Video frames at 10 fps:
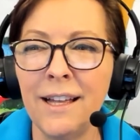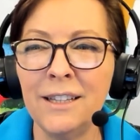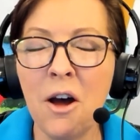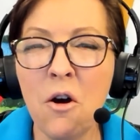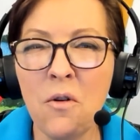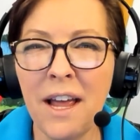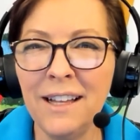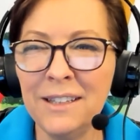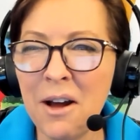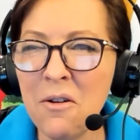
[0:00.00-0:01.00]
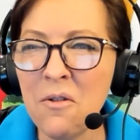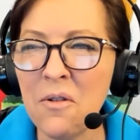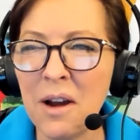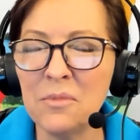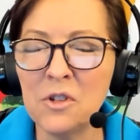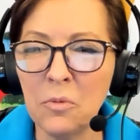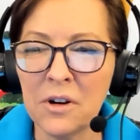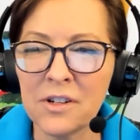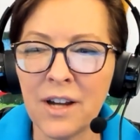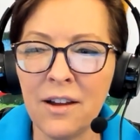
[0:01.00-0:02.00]
Hello, hello. I'm
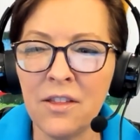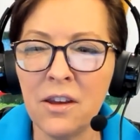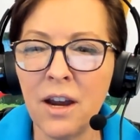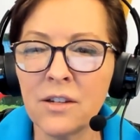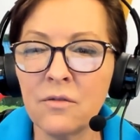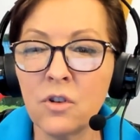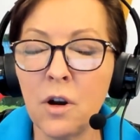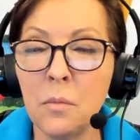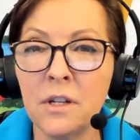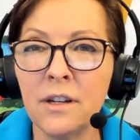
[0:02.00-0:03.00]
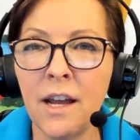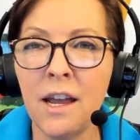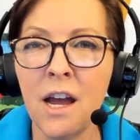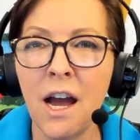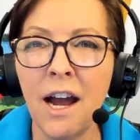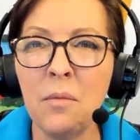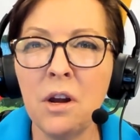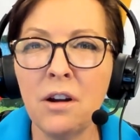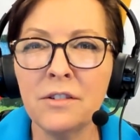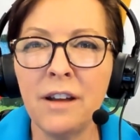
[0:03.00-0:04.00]
super excited that you guys have joined me today. I am
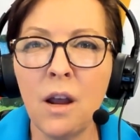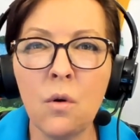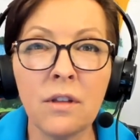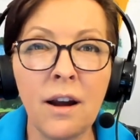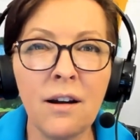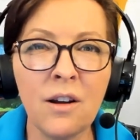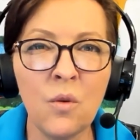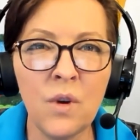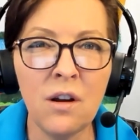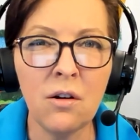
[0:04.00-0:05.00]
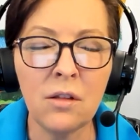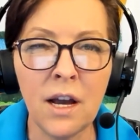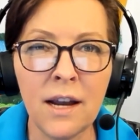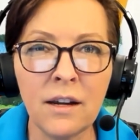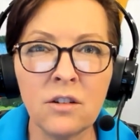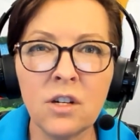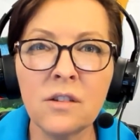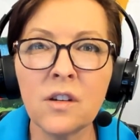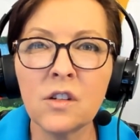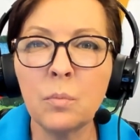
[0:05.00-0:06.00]
here today with Erica Wiederlight, and she
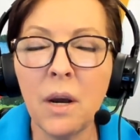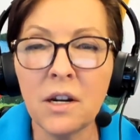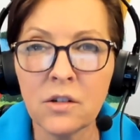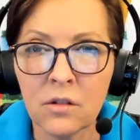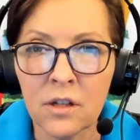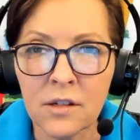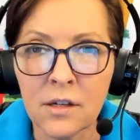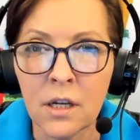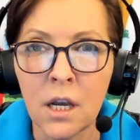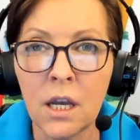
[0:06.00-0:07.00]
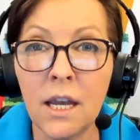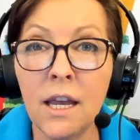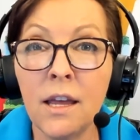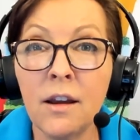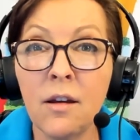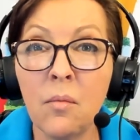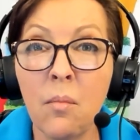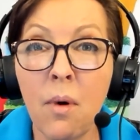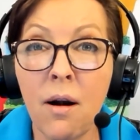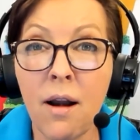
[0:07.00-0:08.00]
is a specialist in
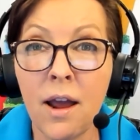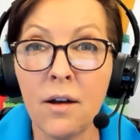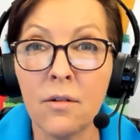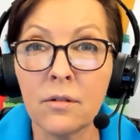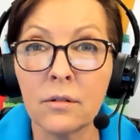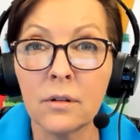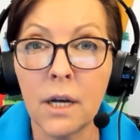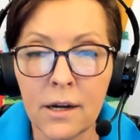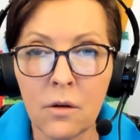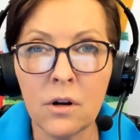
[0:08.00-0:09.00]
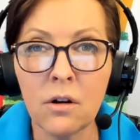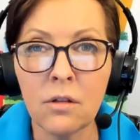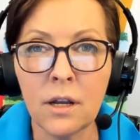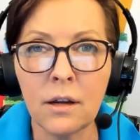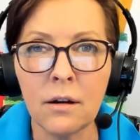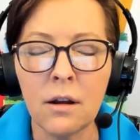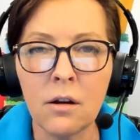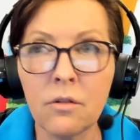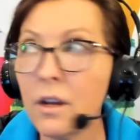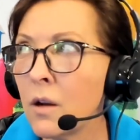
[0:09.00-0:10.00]
burnout. I know what you're thinking.
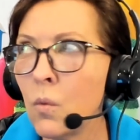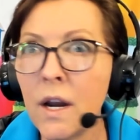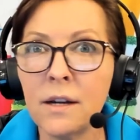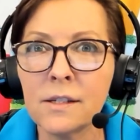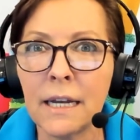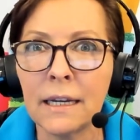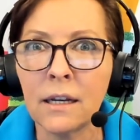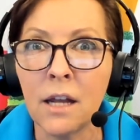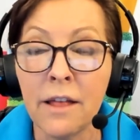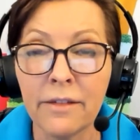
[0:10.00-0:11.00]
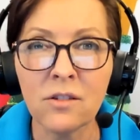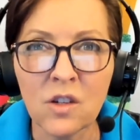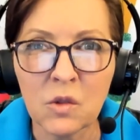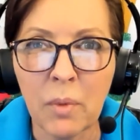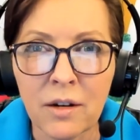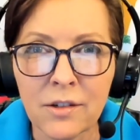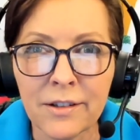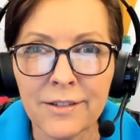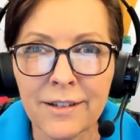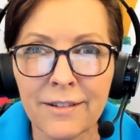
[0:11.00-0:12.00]
You're thinking, wait a second, there's a
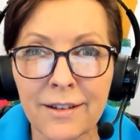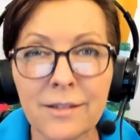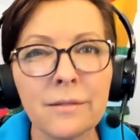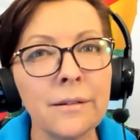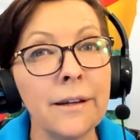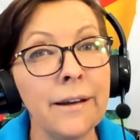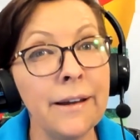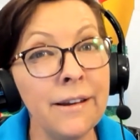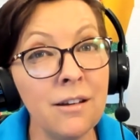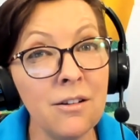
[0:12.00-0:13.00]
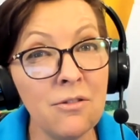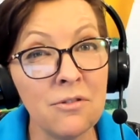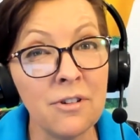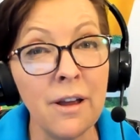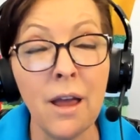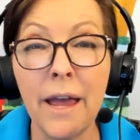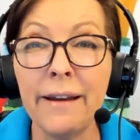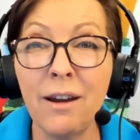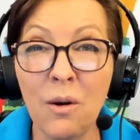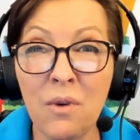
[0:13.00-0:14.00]
specialist in this? I know.
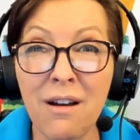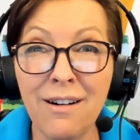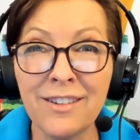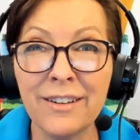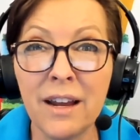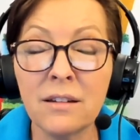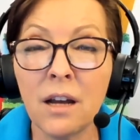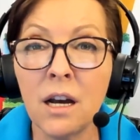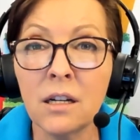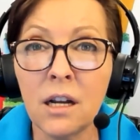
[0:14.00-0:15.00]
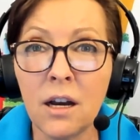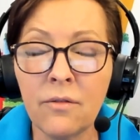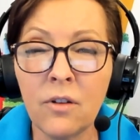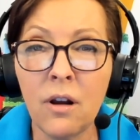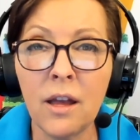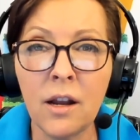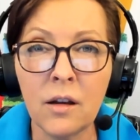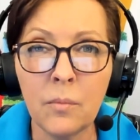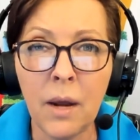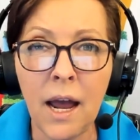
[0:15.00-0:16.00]
And here we are today to uncover and
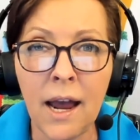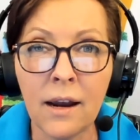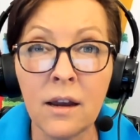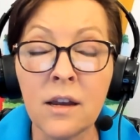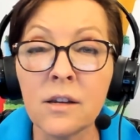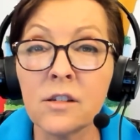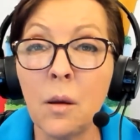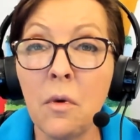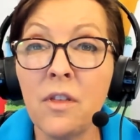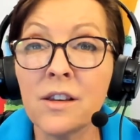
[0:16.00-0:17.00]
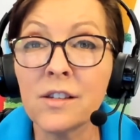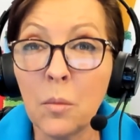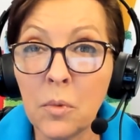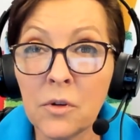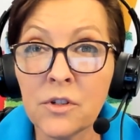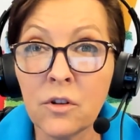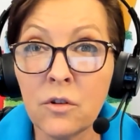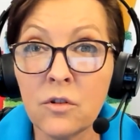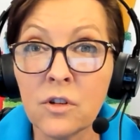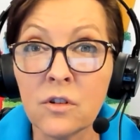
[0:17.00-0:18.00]
unpack some of the simple
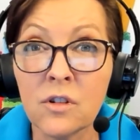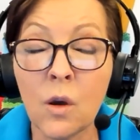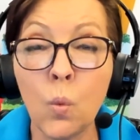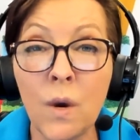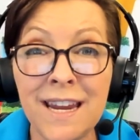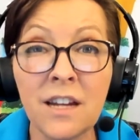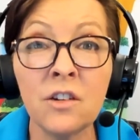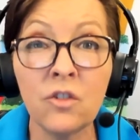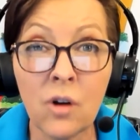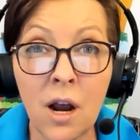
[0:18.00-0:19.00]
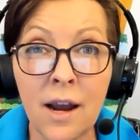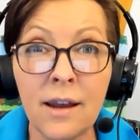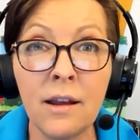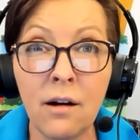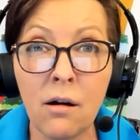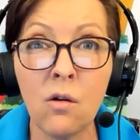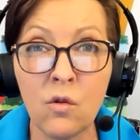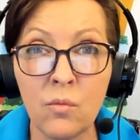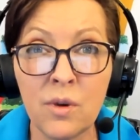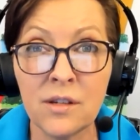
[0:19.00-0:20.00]
solutions that we can try in our
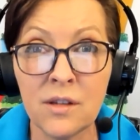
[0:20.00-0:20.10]
own